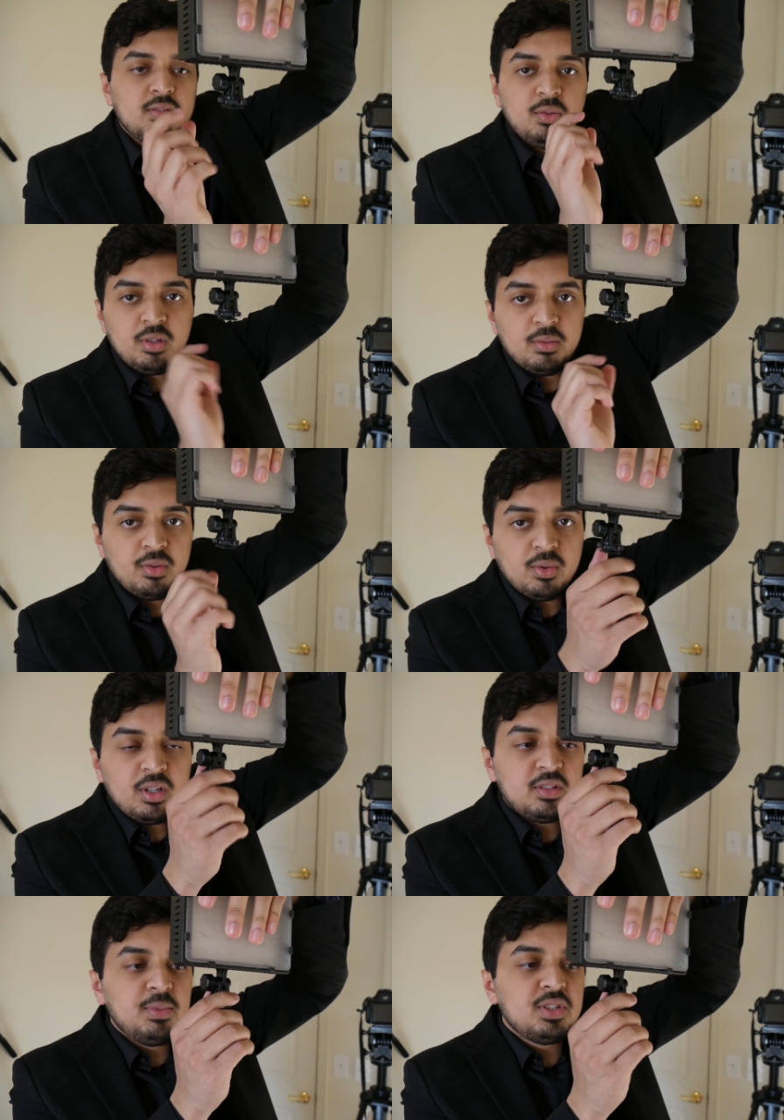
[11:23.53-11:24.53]
You
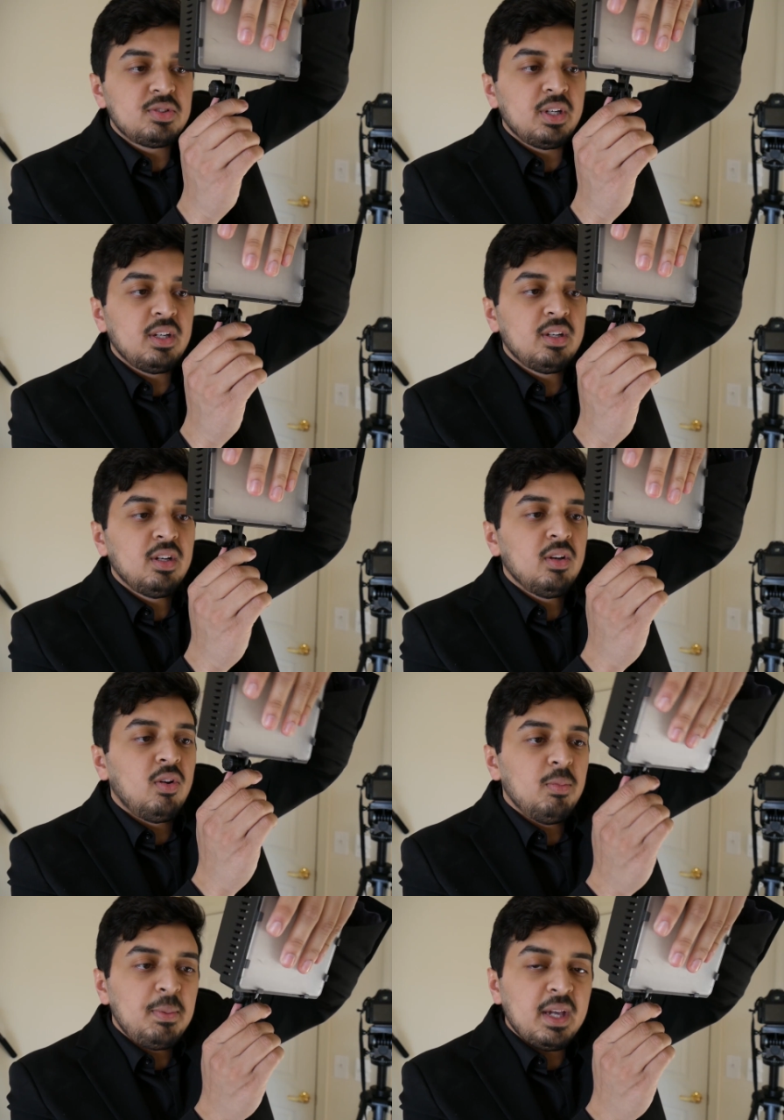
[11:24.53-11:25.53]
want it to be straight,
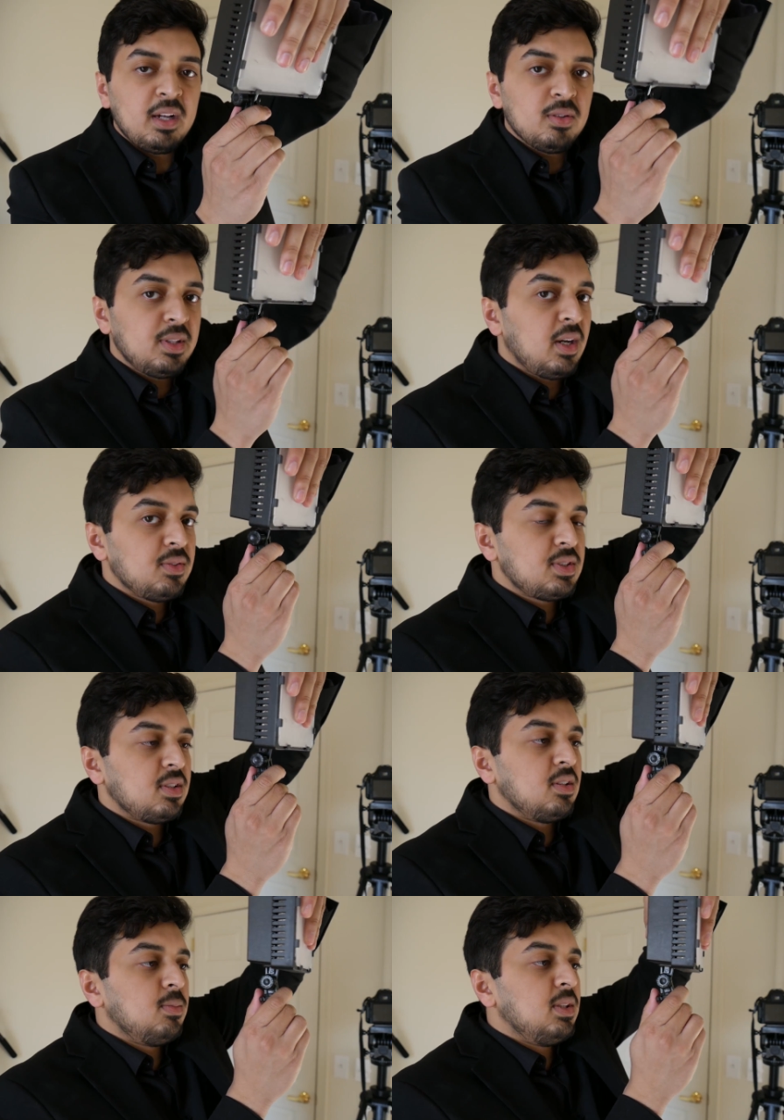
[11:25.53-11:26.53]
or maybe angled down just
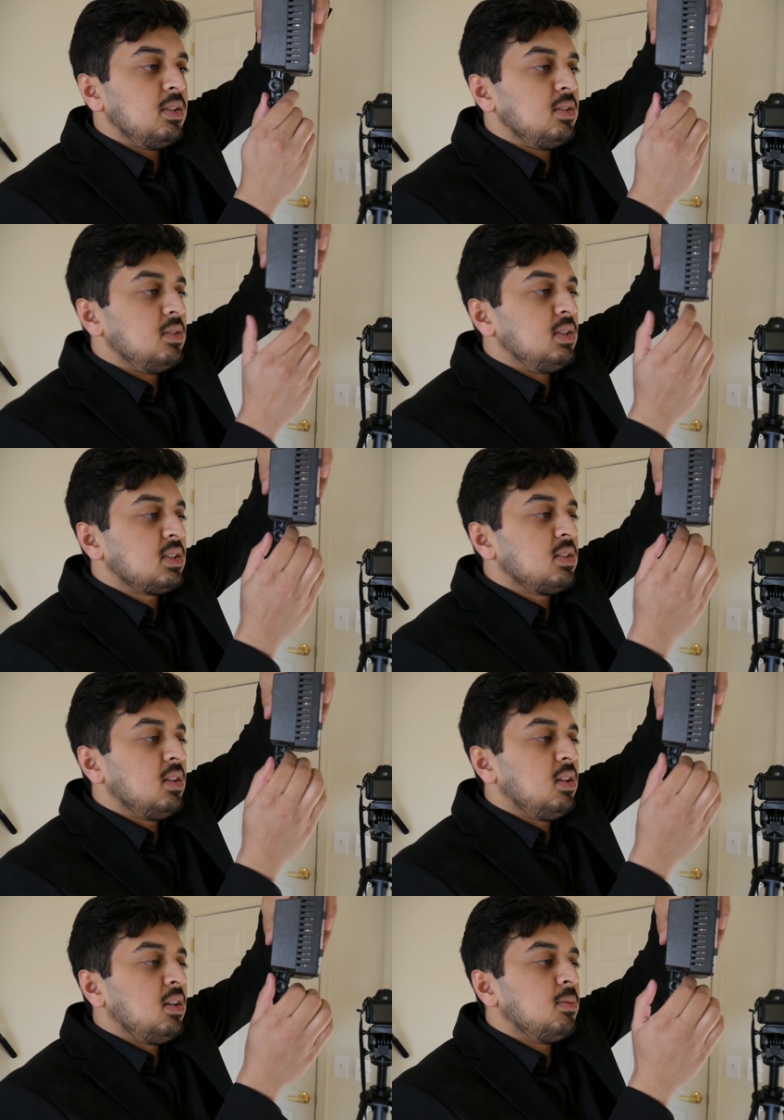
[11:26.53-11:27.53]
a little
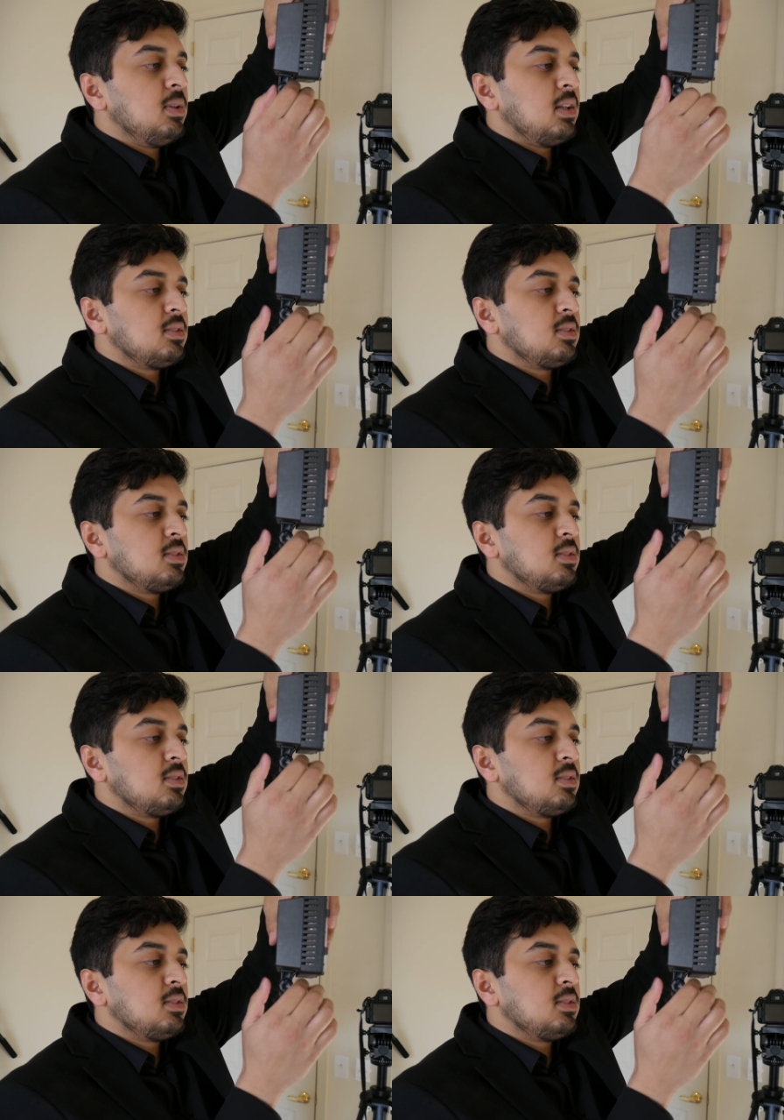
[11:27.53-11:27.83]
bit,